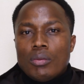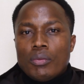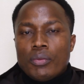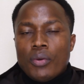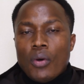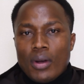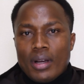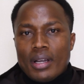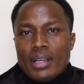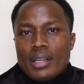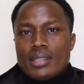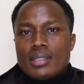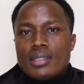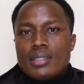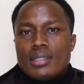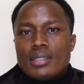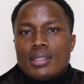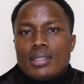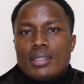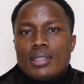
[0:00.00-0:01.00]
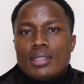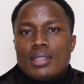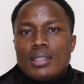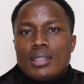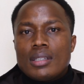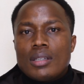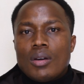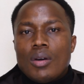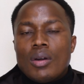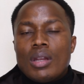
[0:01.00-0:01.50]
focus
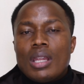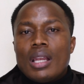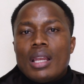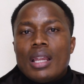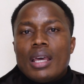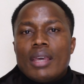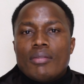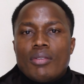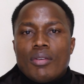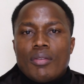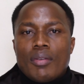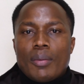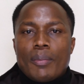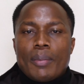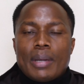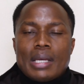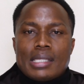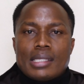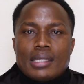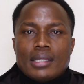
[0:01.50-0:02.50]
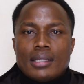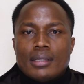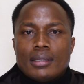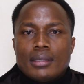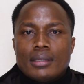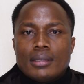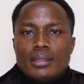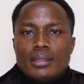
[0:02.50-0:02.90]
on the life of a person.